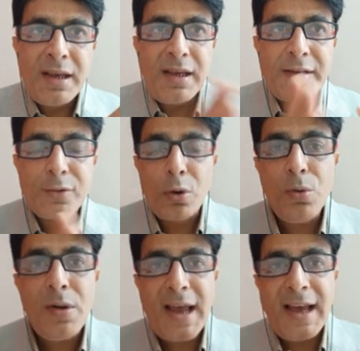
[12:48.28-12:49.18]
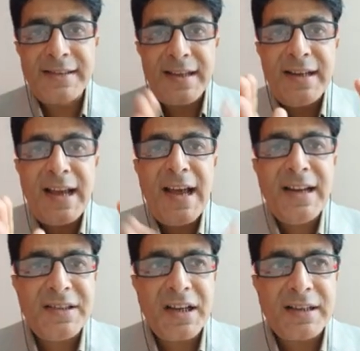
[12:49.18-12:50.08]
is known as an
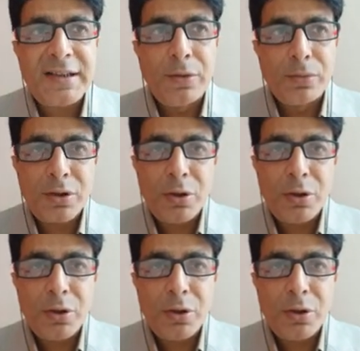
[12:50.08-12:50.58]
adjective.